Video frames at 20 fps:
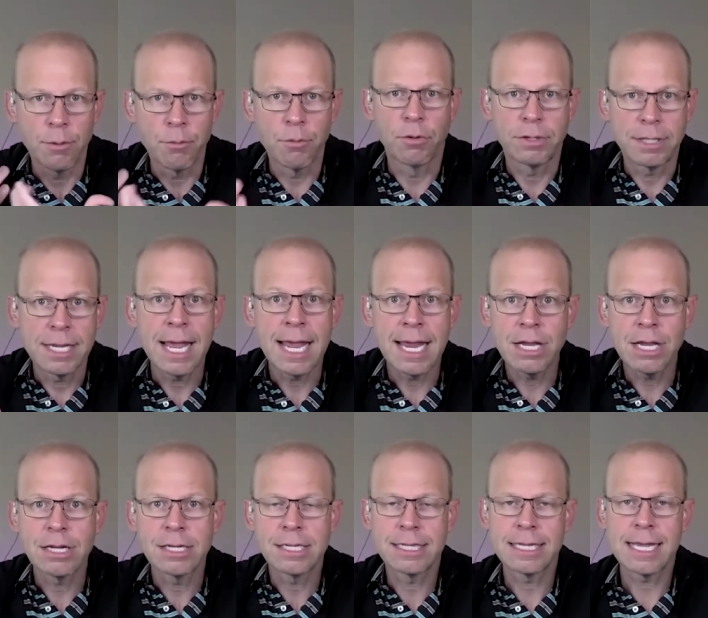that will
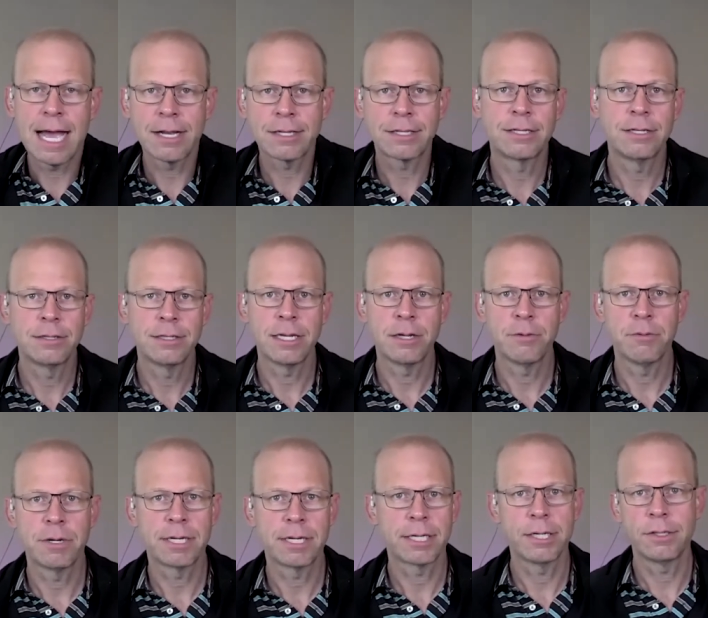take you to the altitude that
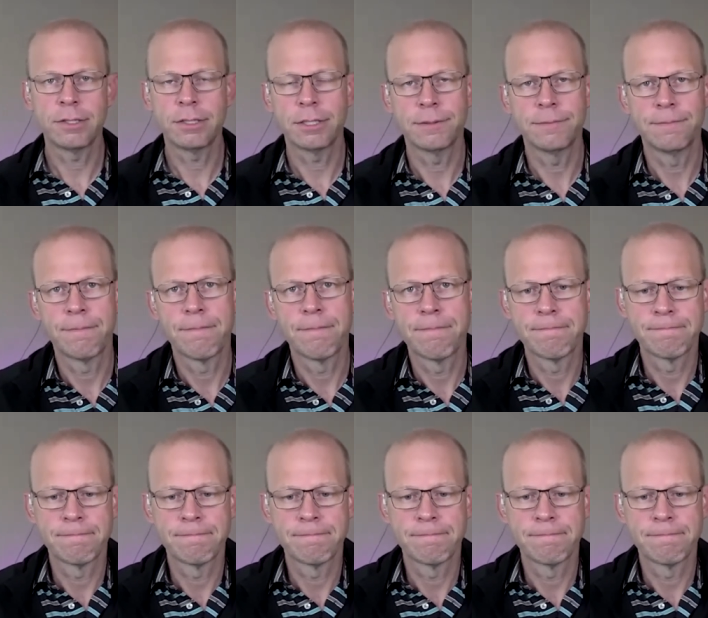you want to go to.